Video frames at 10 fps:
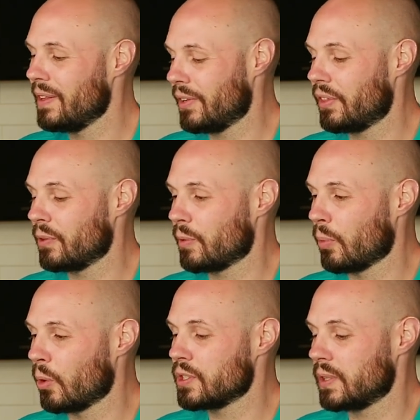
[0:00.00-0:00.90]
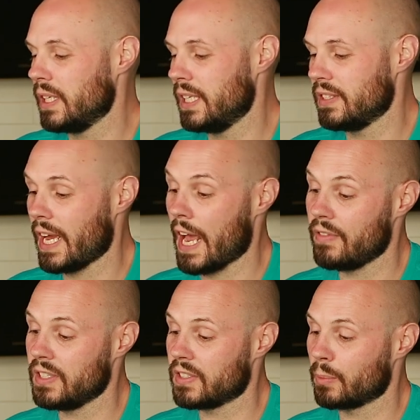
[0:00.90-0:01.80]
The other thing with portrait is I have
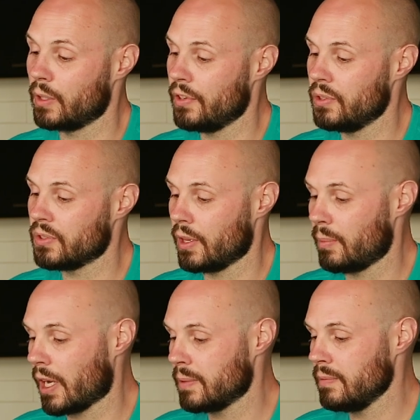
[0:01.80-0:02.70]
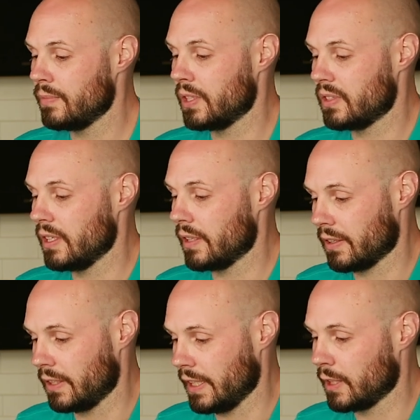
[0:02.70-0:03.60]
these summary views on the bottom. You can see
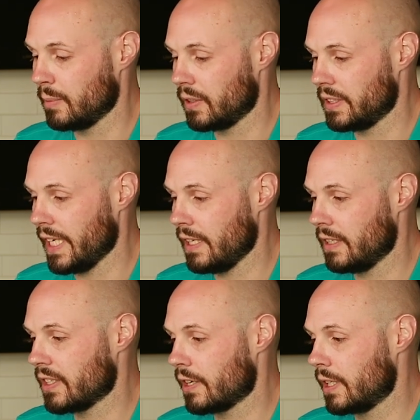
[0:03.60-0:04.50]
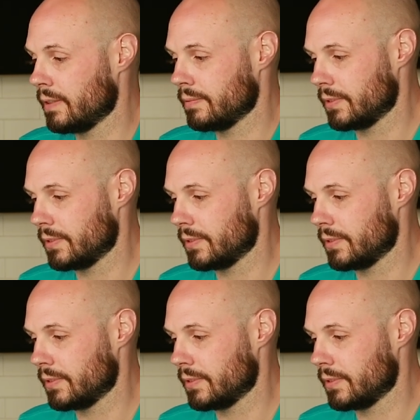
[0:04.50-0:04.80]
like the income year to date, et cetera.